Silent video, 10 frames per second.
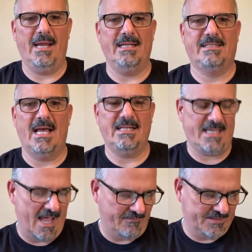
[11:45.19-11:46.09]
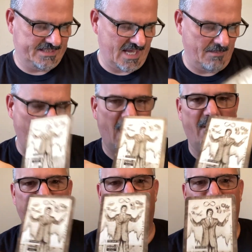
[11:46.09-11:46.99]
It does have some
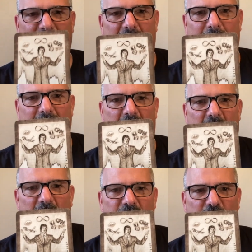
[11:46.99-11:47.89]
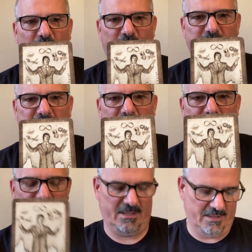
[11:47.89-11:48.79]
of the renaming of the cards.
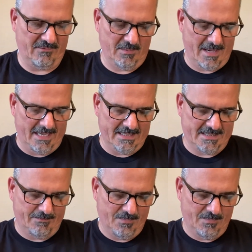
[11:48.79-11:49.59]
So here you have the Magus.